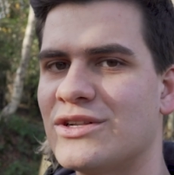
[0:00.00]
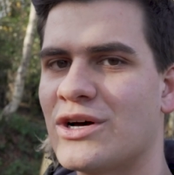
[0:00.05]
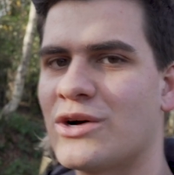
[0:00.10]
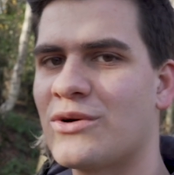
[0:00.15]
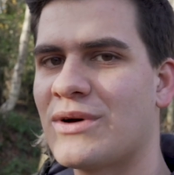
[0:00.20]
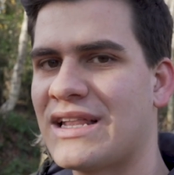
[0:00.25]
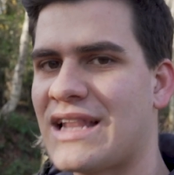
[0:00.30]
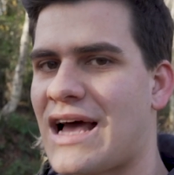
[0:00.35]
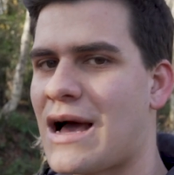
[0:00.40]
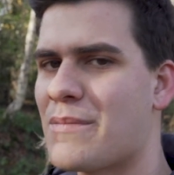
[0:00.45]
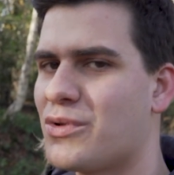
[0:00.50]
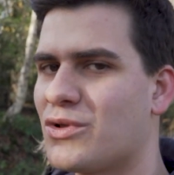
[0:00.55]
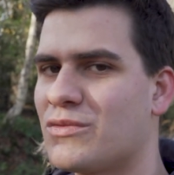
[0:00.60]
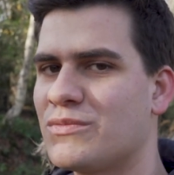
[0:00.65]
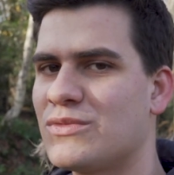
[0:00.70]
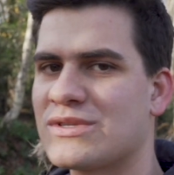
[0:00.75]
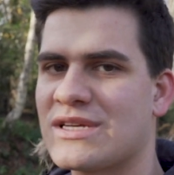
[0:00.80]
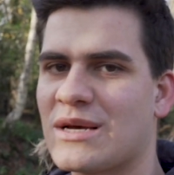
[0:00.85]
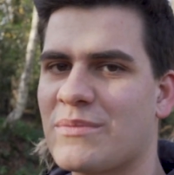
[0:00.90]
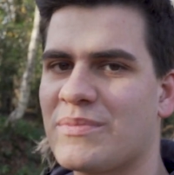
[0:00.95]
you know, an Apple
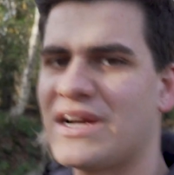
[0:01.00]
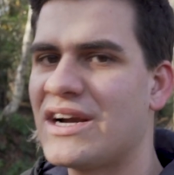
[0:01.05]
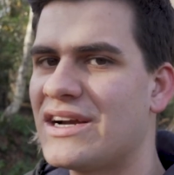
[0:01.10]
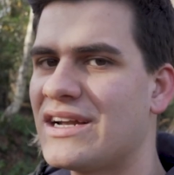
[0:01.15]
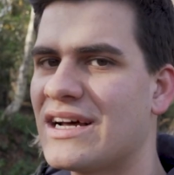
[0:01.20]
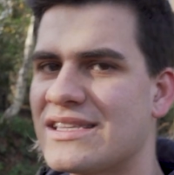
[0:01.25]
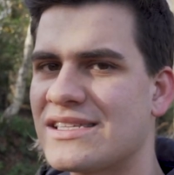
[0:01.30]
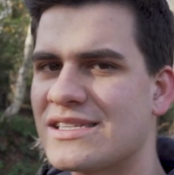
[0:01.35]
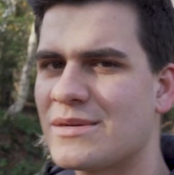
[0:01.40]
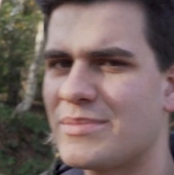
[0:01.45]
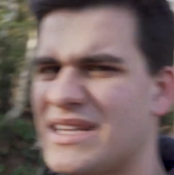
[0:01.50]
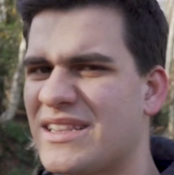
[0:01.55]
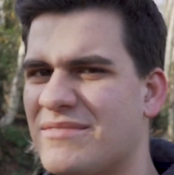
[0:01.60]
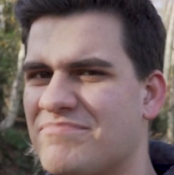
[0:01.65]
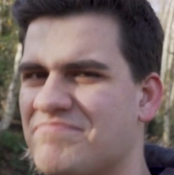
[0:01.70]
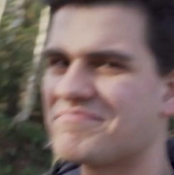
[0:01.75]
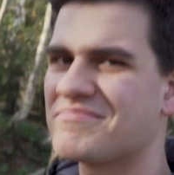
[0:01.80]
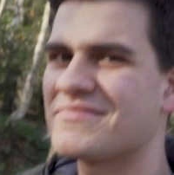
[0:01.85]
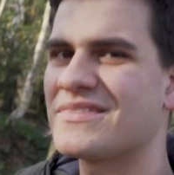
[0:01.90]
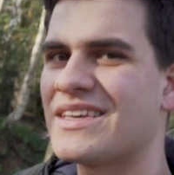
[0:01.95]
music player that's a bit
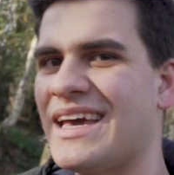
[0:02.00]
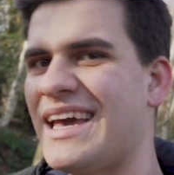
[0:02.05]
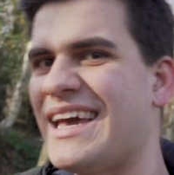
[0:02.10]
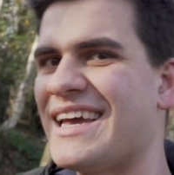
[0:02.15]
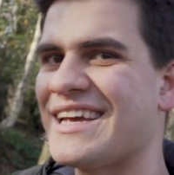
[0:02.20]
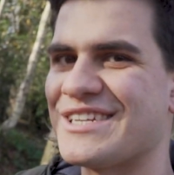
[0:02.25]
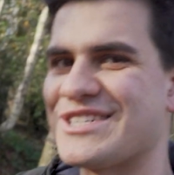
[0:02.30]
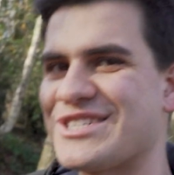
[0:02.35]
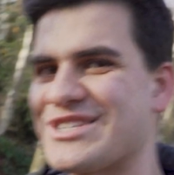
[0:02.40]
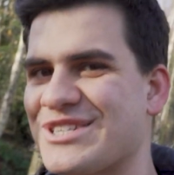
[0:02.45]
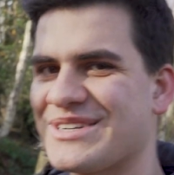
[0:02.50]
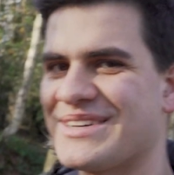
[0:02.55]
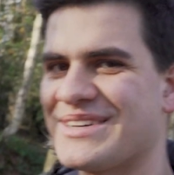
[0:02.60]
ish.